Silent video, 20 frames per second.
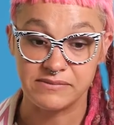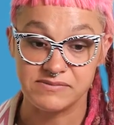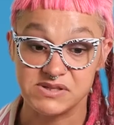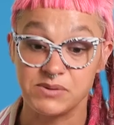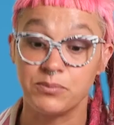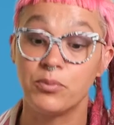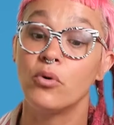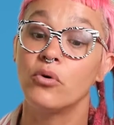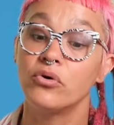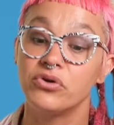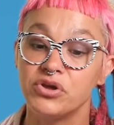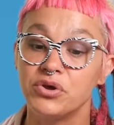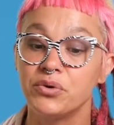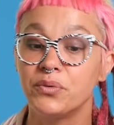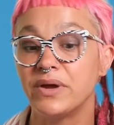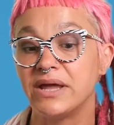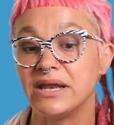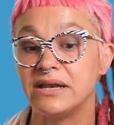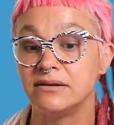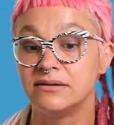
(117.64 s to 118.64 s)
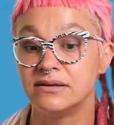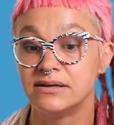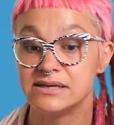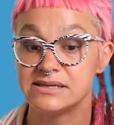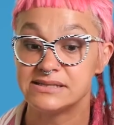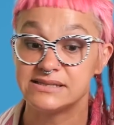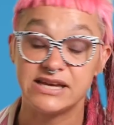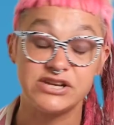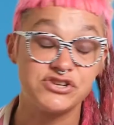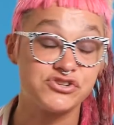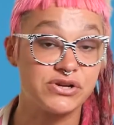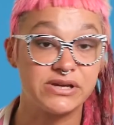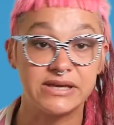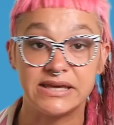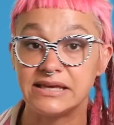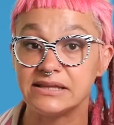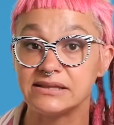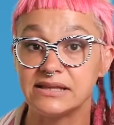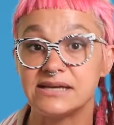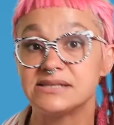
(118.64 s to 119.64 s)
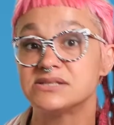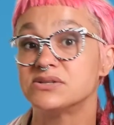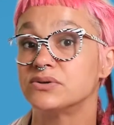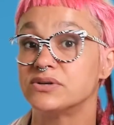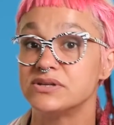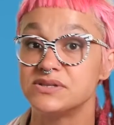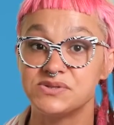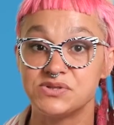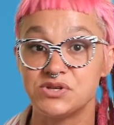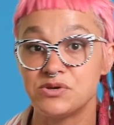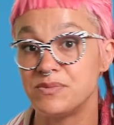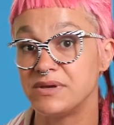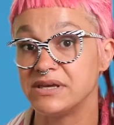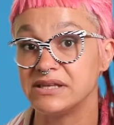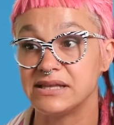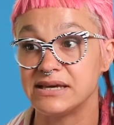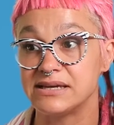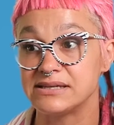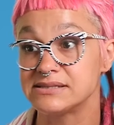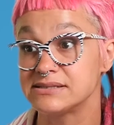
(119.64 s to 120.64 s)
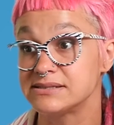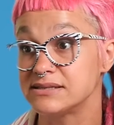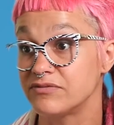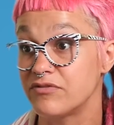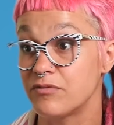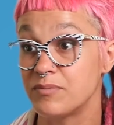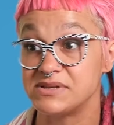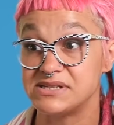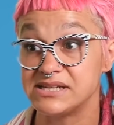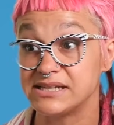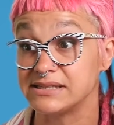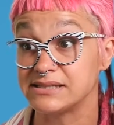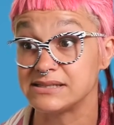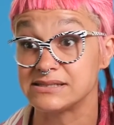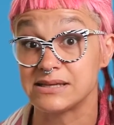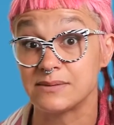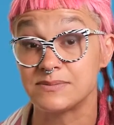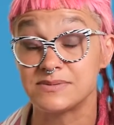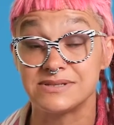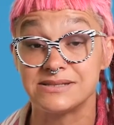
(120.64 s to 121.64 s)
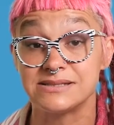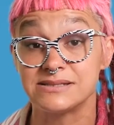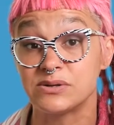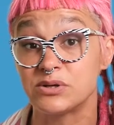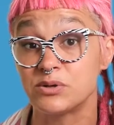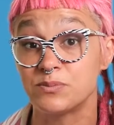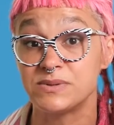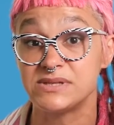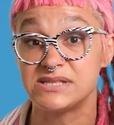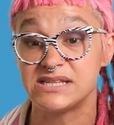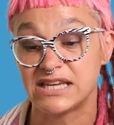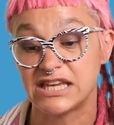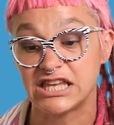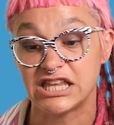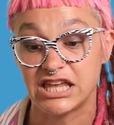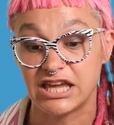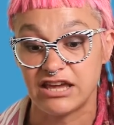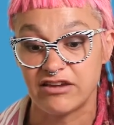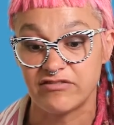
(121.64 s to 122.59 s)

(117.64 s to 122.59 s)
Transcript: support you in, say, drinking less or consuming less of a particular substance on a particular